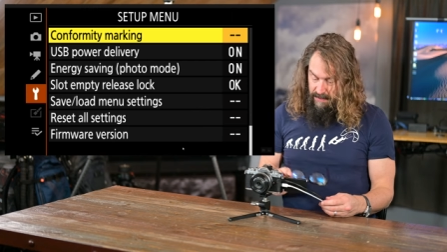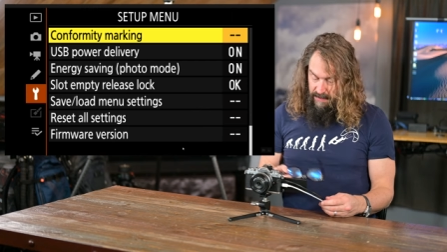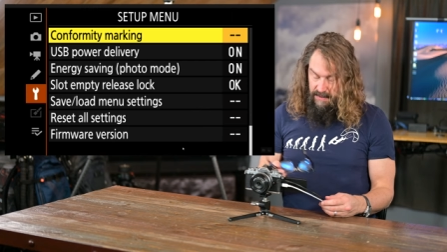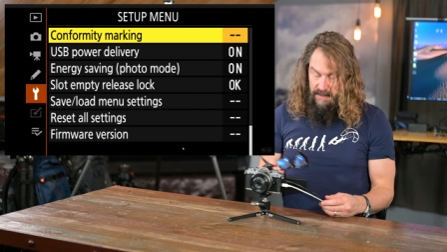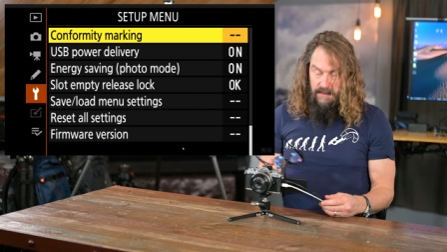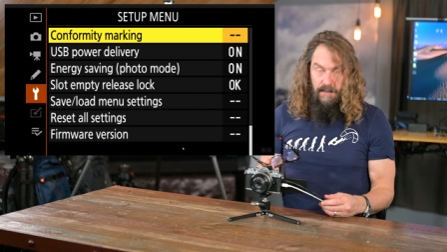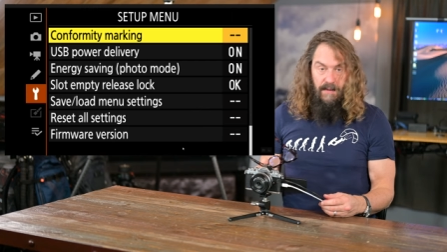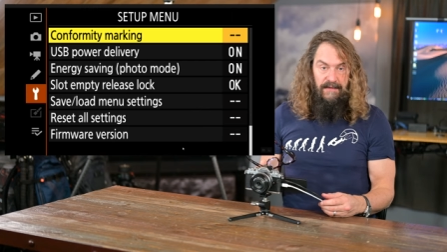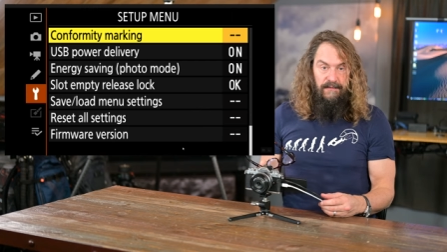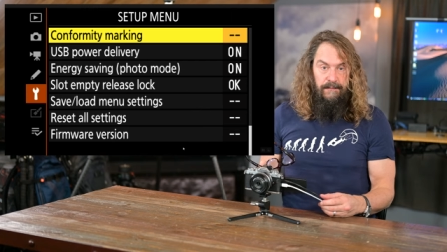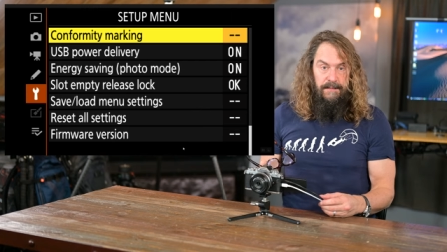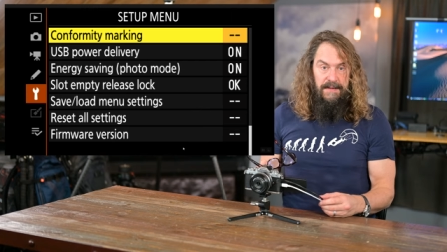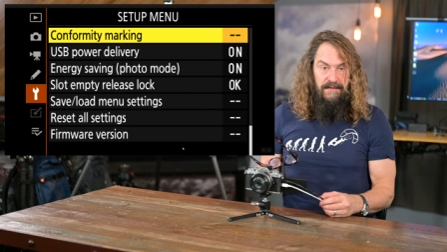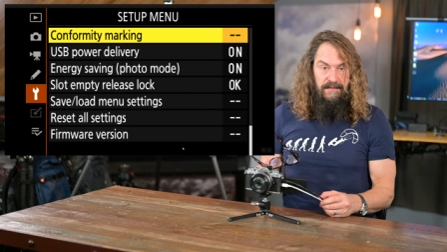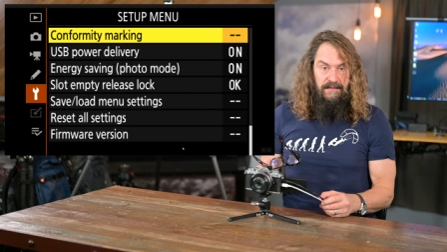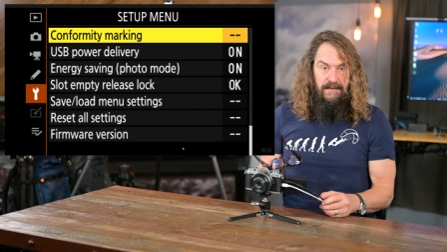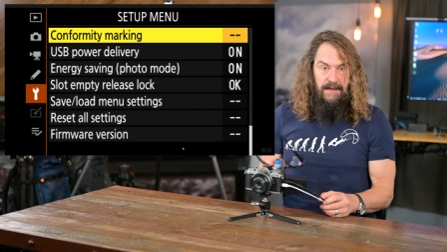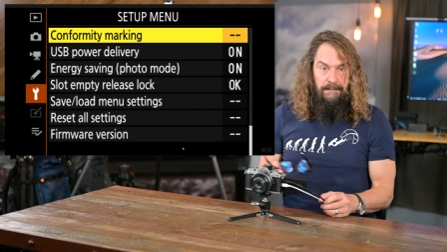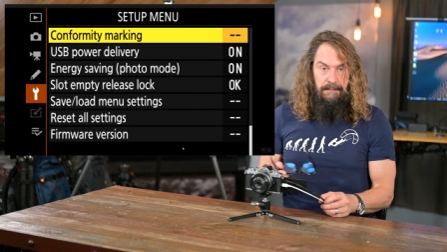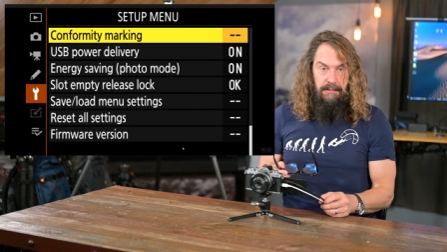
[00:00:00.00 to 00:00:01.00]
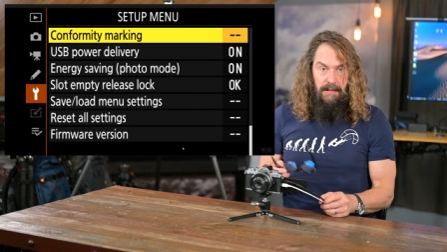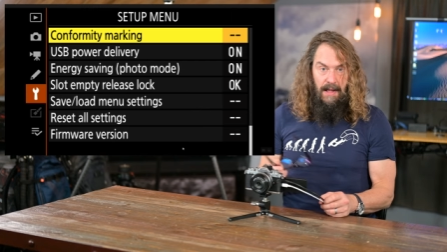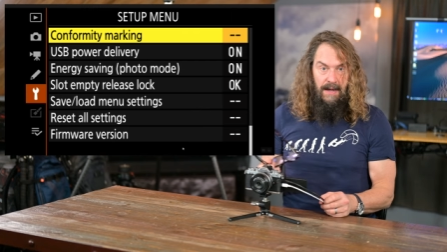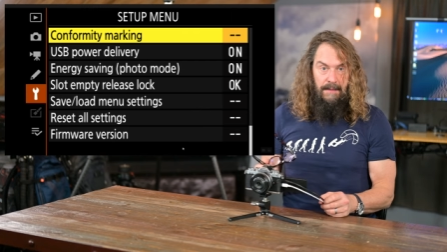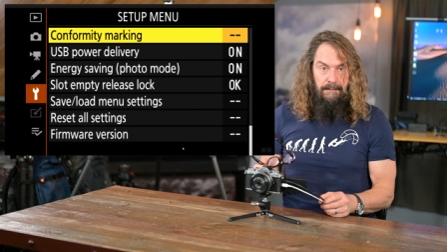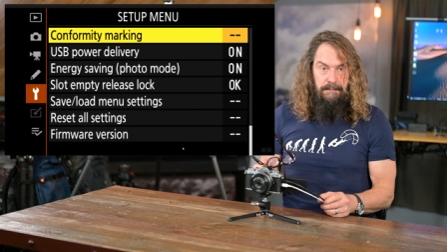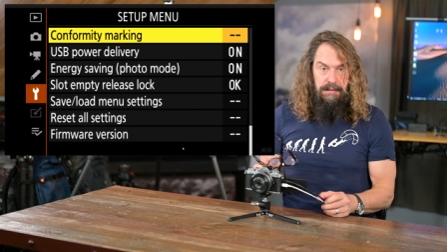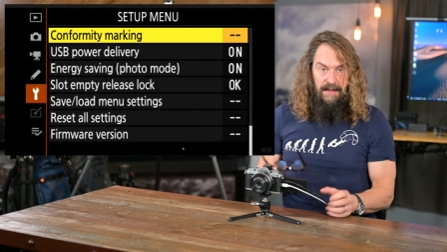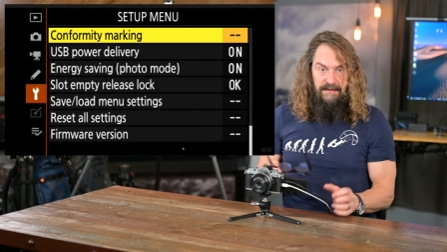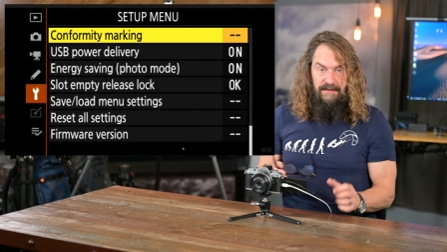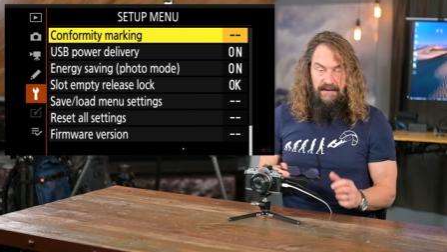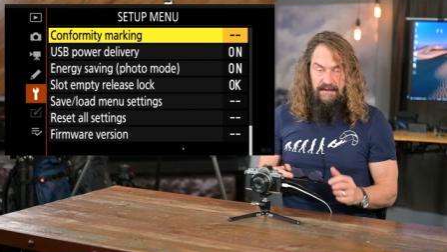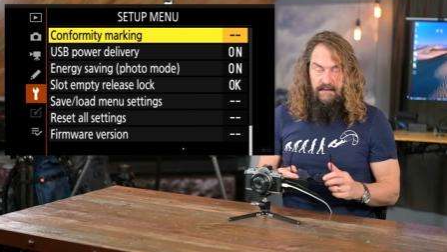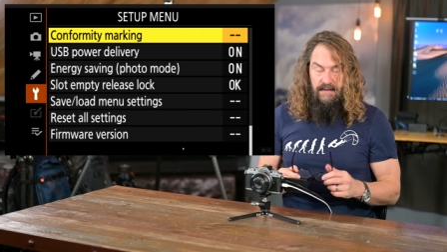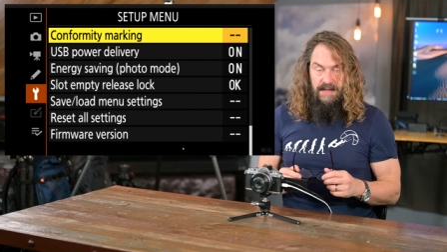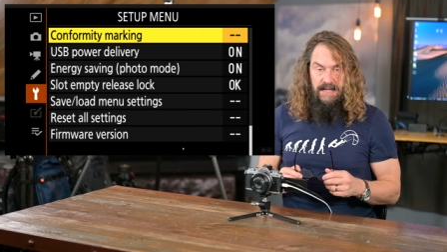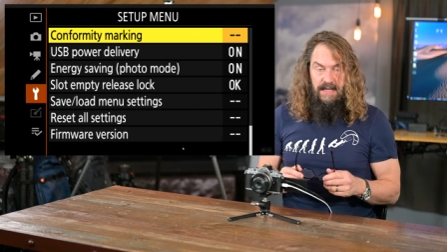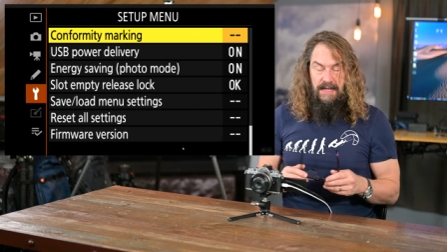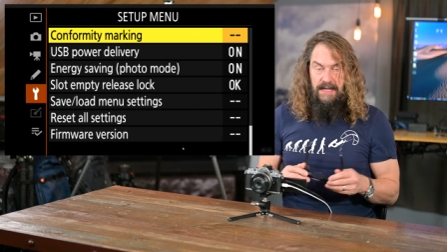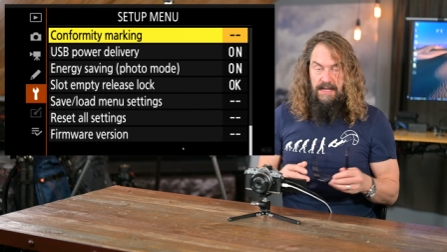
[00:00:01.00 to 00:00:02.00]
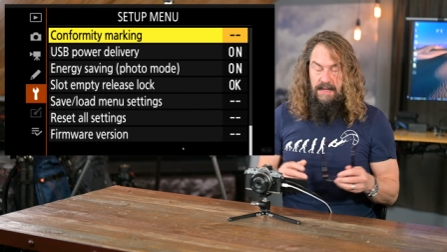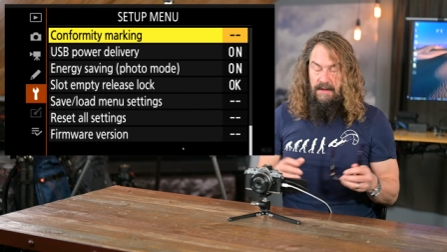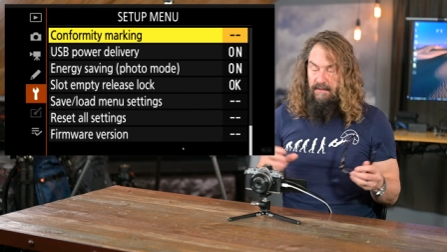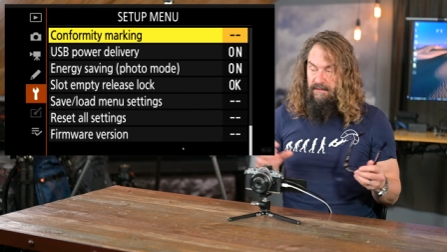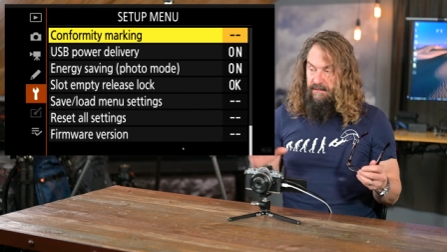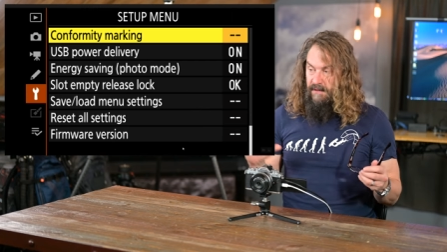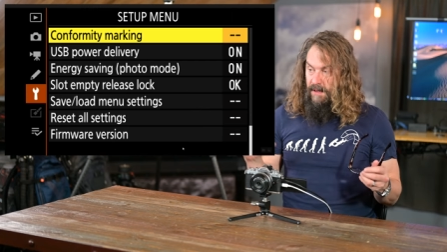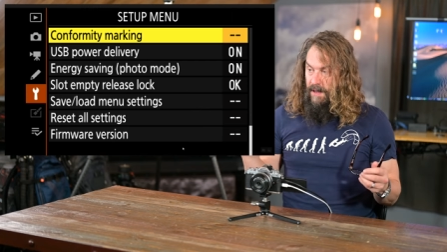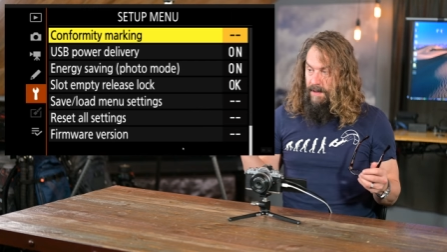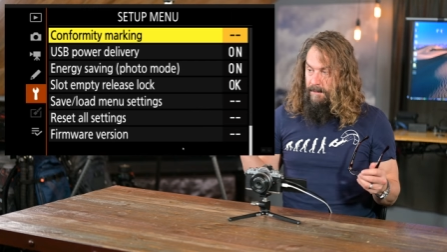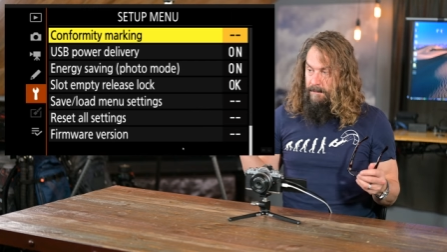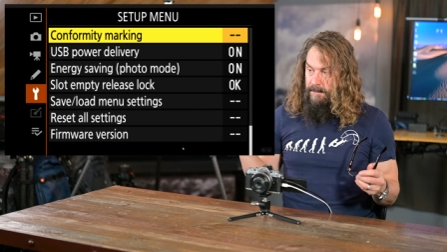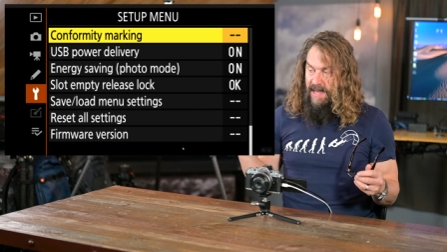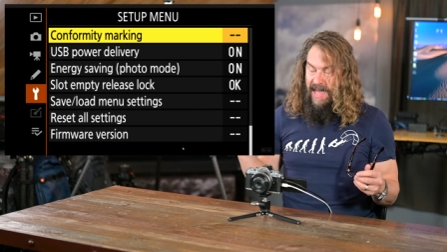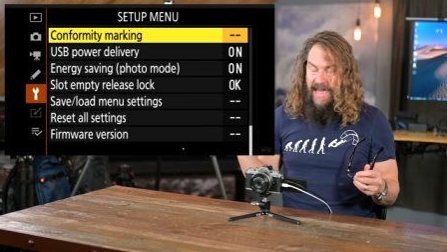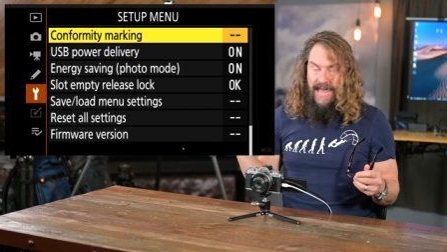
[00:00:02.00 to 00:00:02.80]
U S B C plug plugged into it. You can use a